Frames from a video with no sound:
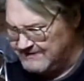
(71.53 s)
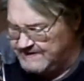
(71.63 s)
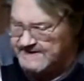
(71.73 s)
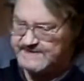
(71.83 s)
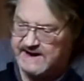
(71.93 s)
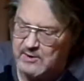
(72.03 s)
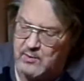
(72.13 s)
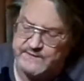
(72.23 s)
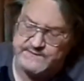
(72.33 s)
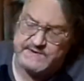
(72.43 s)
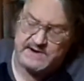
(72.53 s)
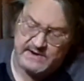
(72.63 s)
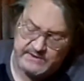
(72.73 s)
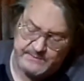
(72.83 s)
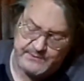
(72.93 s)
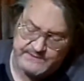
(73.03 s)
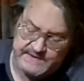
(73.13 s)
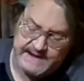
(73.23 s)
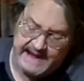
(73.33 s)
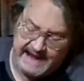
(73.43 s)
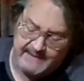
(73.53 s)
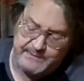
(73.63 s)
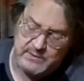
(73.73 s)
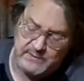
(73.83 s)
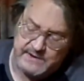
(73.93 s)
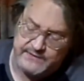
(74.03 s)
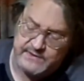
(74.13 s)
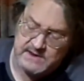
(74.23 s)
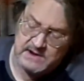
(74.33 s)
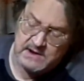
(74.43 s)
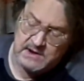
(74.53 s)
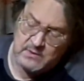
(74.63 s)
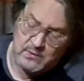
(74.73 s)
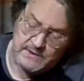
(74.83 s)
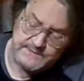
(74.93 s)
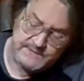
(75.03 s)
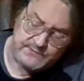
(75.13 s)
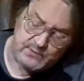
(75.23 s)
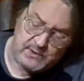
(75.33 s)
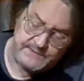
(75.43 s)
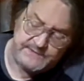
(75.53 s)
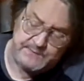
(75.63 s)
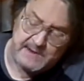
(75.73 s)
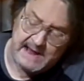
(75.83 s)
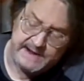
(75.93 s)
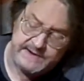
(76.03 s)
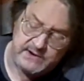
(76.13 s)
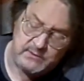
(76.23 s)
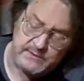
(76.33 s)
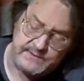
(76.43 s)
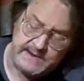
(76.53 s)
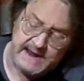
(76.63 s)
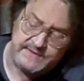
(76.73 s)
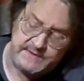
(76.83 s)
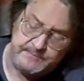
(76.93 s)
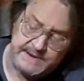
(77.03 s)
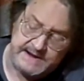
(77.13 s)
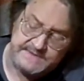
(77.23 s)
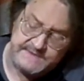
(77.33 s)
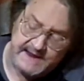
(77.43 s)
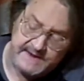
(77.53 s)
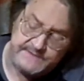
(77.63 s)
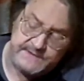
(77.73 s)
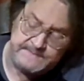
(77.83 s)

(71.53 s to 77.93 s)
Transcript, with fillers: thing that I wasn't 100% happy with was there's one spot here where they had the big dent.